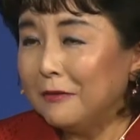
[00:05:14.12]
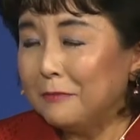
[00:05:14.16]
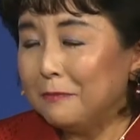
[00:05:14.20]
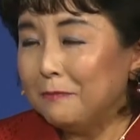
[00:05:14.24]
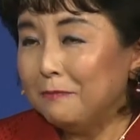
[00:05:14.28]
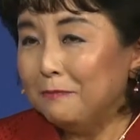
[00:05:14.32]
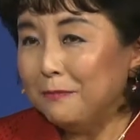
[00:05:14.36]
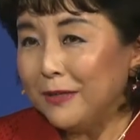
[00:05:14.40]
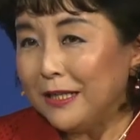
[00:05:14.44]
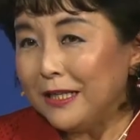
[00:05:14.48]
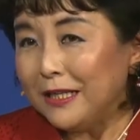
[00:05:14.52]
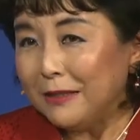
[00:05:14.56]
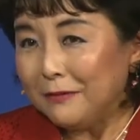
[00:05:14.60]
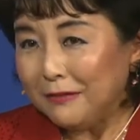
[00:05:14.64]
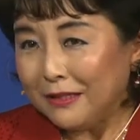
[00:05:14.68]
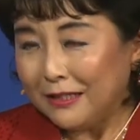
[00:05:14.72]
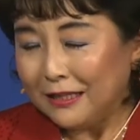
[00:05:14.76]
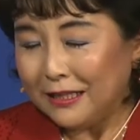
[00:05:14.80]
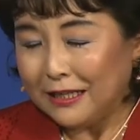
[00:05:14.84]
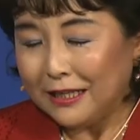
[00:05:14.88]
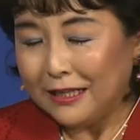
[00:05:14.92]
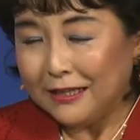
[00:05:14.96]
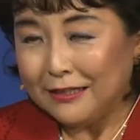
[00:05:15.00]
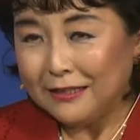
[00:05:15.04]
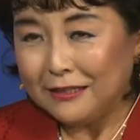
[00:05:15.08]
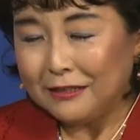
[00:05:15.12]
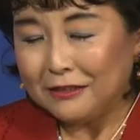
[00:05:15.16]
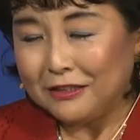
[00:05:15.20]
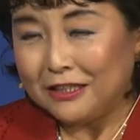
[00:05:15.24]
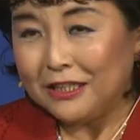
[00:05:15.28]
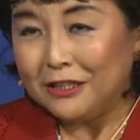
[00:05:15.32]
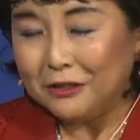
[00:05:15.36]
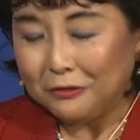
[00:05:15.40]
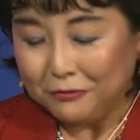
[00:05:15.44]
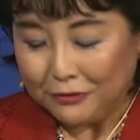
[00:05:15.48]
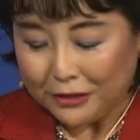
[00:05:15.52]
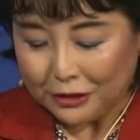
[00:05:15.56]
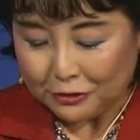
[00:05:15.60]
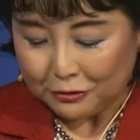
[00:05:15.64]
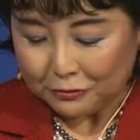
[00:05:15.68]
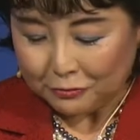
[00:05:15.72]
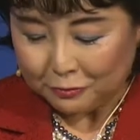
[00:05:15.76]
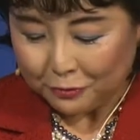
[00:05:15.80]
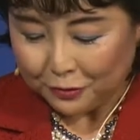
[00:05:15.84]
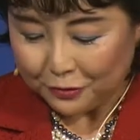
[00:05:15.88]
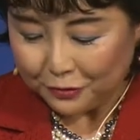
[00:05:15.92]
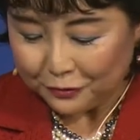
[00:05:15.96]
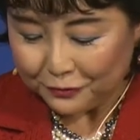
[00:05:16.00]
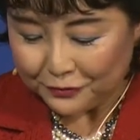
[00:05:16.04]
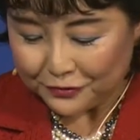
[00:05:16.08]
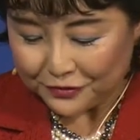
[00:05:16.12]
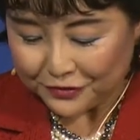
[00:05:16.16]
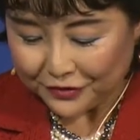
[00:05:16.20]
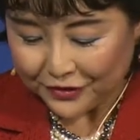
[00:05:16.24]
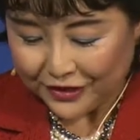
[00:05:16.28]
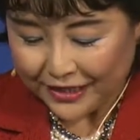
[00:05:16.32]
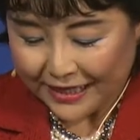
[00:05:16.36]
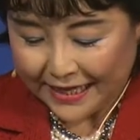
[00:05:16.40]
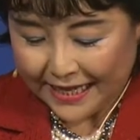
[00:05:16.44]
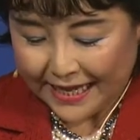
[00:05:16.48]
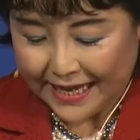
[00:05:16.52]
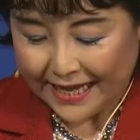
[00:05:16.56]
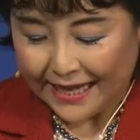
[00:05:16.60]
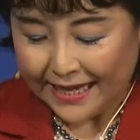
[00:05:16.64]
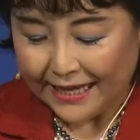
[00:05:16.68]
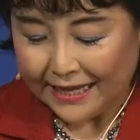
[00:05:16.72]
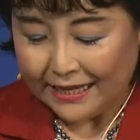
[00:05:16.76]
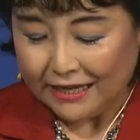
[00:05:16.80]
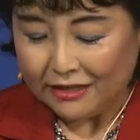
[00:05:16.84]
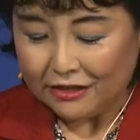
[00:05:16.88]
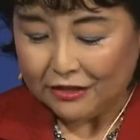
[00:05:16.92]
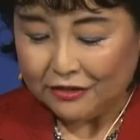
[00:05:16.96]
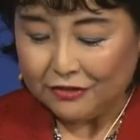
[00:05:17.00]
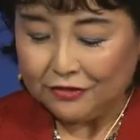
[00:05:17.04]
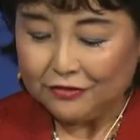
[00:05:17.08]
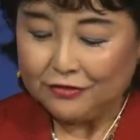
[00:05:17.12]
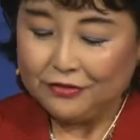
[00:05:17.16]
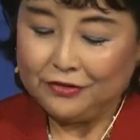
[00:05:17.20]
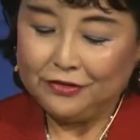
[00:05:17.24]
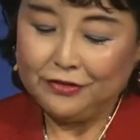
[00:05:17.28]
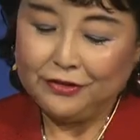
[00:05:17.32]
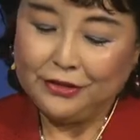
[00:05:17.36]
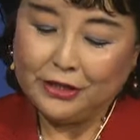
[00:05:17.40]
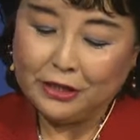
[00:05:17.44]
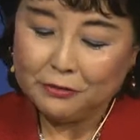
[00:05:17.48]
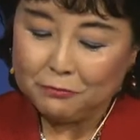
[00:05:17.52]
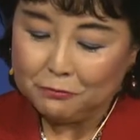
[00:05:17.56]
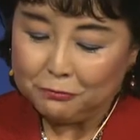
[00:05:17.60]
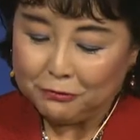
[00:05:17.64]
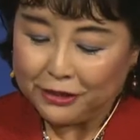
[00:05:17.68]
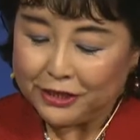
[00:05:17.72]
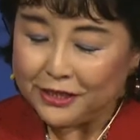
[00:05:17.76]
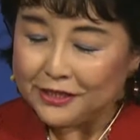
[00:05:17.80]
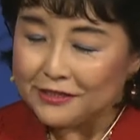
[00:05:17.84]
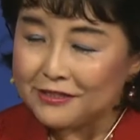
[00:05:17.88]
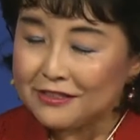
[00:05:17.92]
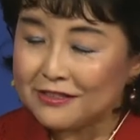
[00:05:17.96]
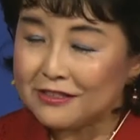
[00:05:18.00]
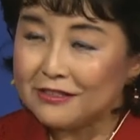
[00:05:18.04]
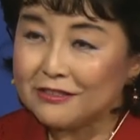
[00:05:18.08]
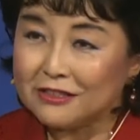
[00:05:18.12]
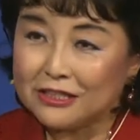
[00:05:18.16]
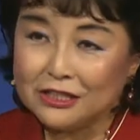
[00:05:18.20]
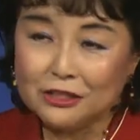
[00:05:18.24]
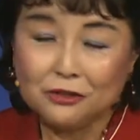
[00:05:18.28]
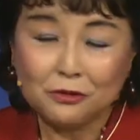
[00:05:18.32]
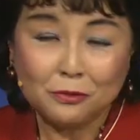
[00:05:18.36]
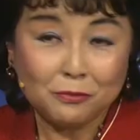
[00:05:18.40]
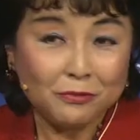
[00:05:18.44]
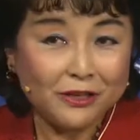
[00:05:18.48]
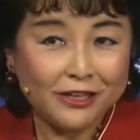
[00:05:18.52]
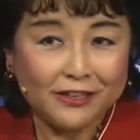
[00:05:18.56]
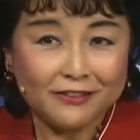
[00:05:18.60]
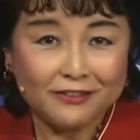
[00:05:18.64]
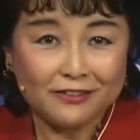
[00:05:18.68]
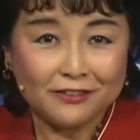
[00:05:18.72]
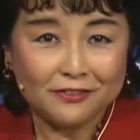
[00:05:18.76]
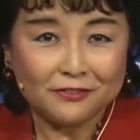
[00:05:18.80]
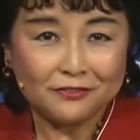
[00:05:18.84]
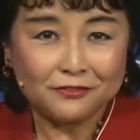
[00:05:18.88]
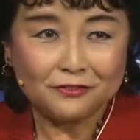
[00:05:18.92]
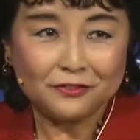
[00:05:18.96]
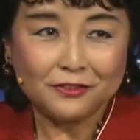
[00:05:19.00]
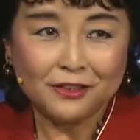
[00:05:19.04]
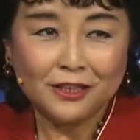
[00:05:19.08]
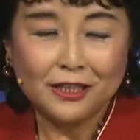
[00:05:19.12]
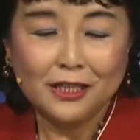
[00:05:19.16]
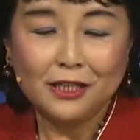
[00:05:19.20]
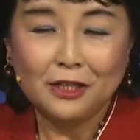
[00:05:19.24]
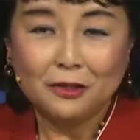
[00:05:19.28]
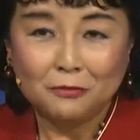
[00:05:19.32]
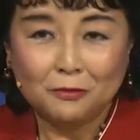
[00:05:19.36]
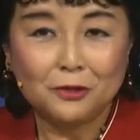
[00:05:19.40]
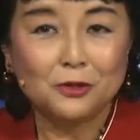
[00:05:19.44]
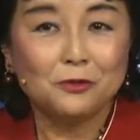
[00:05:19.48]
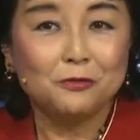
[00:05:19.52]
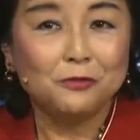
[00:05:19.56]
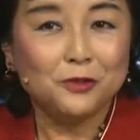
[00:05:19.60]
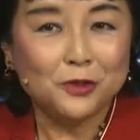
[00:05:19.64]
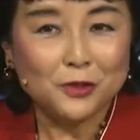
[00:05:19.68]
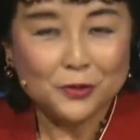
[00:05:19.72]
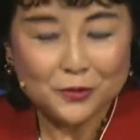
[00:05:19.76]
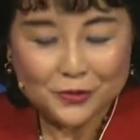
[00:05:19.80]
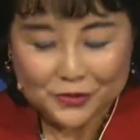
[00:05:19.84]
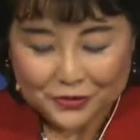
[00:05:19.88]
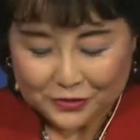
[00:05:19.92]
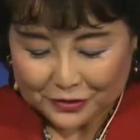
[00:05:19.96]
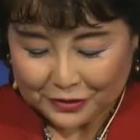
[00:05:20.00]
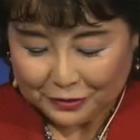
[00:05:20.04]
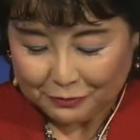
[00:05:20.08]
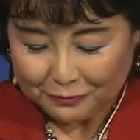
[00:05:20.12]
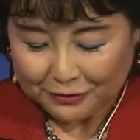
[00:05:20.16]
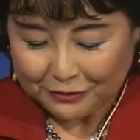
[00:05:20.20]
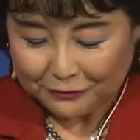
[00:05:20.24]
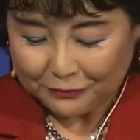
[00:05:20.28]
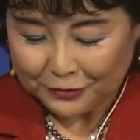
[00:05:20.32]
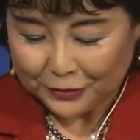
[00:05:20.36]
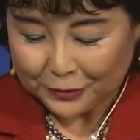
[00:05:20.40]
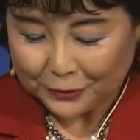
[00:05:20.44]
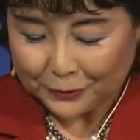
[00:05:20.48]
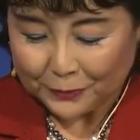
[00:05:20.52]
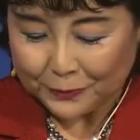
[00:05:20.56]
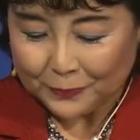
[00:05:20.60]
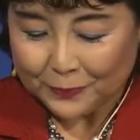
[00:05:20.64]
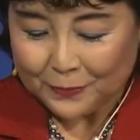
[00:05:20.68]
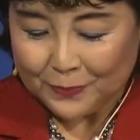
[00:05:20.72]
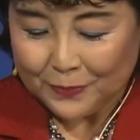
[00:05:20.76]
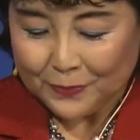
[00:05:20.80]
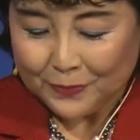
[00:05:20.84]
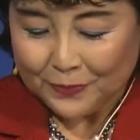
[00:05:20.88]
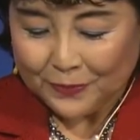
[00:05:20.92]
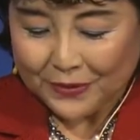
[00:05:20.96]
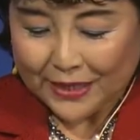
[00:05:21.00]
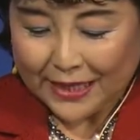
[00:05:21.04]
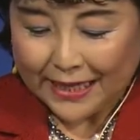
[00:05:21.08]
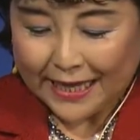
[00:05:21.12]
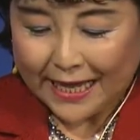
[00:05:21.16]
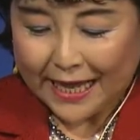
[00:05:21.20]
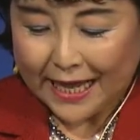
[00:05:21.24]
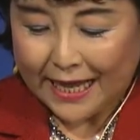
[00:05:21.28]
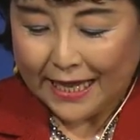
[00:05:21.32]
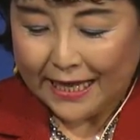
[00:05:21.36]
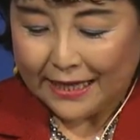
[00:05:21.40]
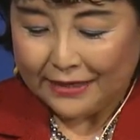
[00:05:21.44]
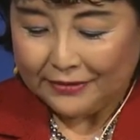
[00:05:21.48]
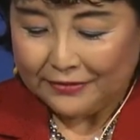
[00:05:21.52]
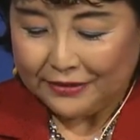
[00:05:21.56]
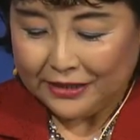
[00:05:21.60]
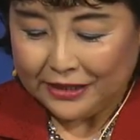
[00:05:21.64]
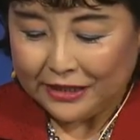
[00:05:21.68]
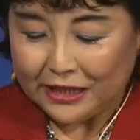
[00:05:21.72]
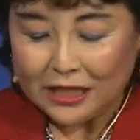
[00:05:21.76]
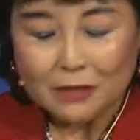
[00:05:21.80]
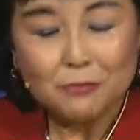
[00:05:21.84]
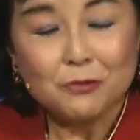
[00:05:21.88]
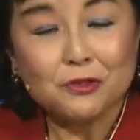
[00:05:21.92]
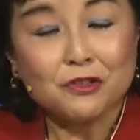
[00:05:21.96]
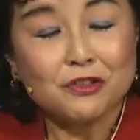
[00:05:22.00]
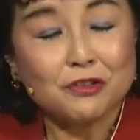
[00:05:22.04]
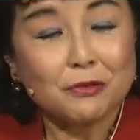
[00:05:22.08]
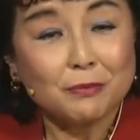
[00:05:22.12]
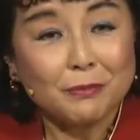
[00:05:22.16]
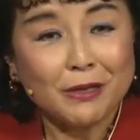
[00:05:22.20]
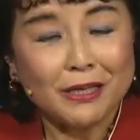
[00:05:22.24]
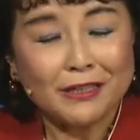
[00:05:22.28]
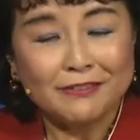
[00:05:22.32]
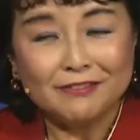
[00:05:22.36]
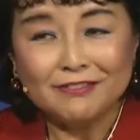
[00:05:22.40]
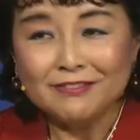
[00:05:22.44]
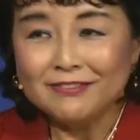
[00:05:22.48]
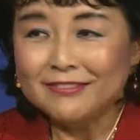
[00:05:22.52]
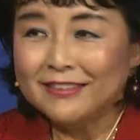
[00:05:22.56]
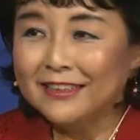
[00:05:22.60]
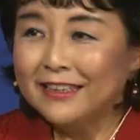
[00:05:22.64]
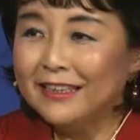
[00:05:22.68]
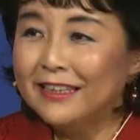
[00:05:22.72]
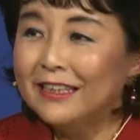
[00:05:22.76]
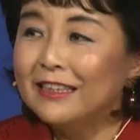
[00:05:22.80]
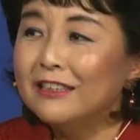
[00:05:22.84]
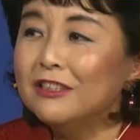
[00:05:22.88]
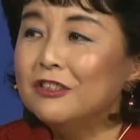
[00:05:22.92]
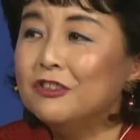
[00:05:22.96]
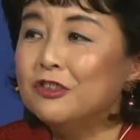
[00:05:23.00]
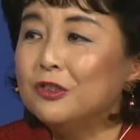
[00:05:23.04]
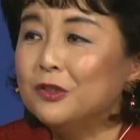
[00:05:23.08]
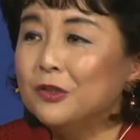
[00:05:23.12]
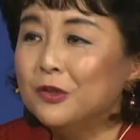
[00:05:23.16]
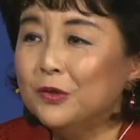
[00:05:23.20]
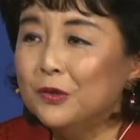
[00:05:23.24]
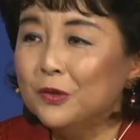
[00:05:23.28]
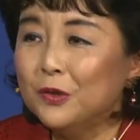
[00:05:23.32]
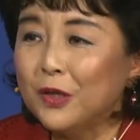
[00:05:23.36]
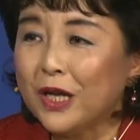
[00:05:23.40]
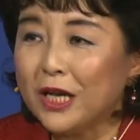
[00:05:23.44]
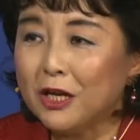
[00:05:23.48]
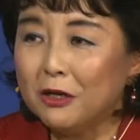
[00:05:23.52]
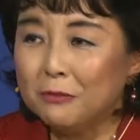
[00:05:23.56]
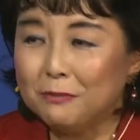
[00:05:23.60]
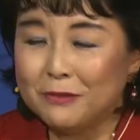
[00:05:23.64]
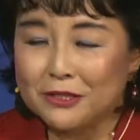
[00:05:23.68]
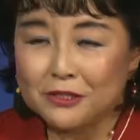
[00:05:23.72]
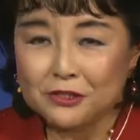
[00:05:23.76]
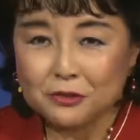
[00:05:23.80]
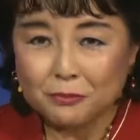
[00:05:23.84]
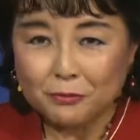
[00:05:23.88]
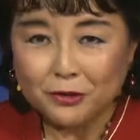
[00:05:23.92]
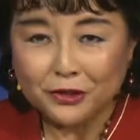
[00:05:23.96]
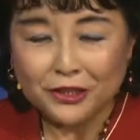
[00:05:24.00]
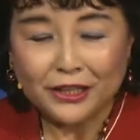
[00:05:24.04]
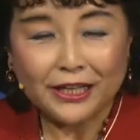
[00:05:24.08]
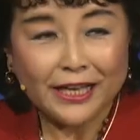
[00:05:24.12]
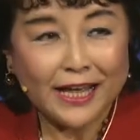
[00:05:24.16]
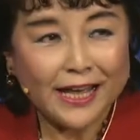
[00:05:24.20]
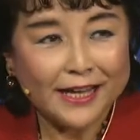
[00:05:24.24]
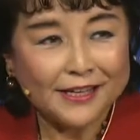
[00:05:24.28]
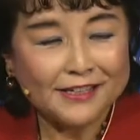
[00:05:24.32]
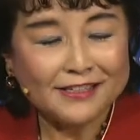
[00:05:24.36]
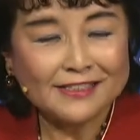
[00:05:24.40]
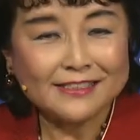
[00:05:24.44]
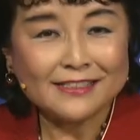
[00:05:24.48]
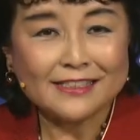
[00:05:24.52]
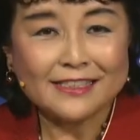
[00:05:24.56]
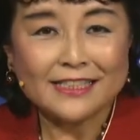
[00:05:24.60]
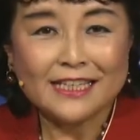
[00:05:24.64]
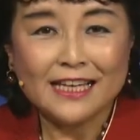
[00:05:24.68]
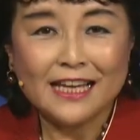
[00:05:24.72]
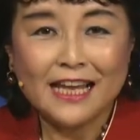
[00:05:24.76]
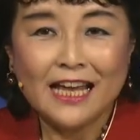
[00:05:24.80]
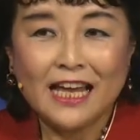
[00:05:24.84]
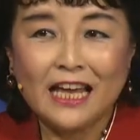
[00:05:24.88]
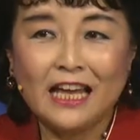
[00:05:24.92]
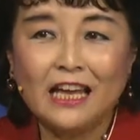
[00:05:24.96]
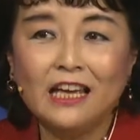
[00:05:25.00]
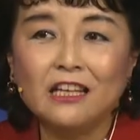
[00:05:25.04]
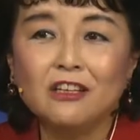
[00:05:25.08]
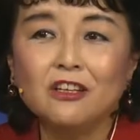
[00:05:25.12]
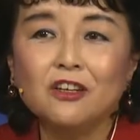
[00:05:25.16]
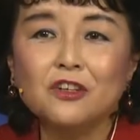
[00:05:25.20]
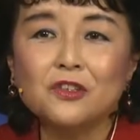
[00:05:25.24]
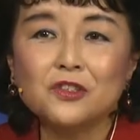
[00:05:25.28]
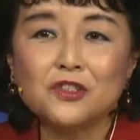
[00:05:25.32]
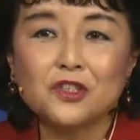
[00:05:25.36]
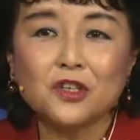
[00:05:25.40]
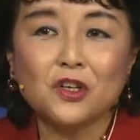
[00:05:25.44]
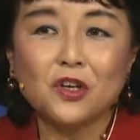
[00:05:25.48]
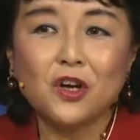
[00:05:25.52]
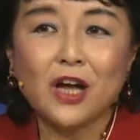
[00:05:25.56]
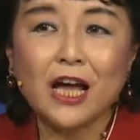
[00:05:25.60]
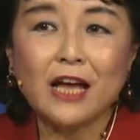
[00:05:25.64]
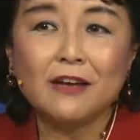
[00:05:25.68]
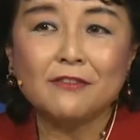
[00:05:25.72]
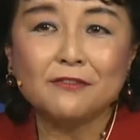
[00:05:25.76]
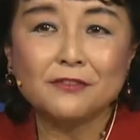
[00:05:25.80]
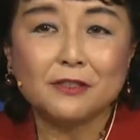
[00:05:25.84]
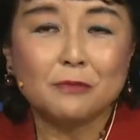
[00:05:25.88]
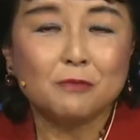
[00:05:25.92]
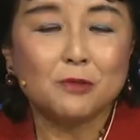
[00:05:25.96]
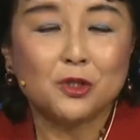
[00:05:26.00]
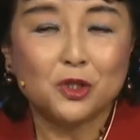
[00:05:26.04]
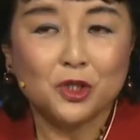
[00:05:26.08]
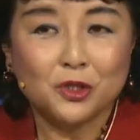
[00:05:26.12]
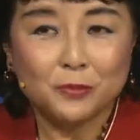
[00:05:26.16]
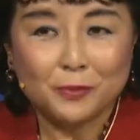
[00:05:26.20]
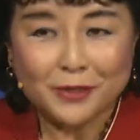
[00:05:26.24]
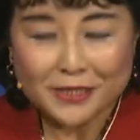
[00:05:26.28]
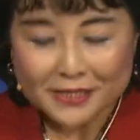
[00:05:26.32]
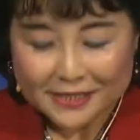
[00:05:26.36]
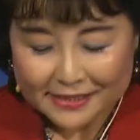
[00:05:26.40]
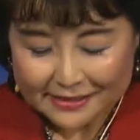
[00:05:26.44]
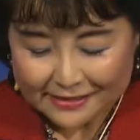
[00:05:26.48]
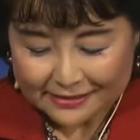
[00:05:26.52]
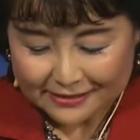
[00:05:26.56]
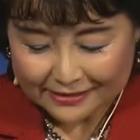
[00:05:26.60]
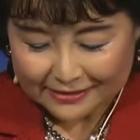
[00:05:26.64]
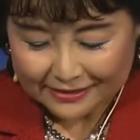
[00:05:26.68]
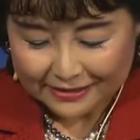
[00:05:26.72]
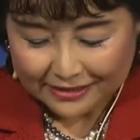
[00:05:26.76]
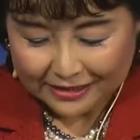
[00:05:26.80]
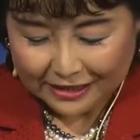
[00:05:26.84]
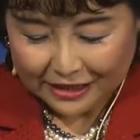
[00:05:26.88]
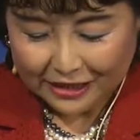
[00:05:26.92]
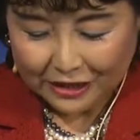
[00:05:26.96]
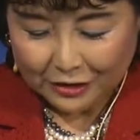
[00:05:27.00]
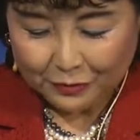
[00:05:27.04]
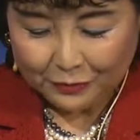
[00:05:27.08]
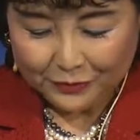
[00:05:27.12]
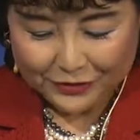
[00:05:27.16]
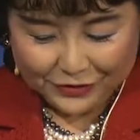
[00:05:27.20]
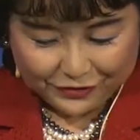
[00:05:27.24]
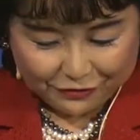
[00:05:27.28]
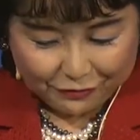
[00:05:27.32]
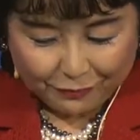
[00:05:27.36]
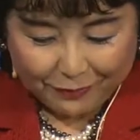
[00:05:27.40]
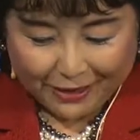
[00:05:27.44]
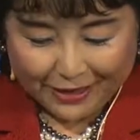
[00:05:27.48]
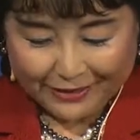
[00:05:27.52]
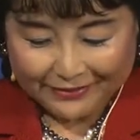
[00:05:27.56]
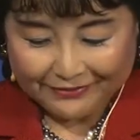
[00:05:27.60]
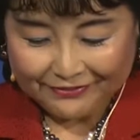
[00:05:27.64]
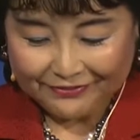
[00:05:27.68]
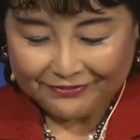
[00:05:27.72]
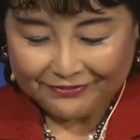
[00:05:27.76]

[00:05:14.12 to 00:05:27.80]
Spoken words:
many innovative moves and embraced innovative worldviews, in my view. They came to Japan to help us modernize and also have some good business with Japan.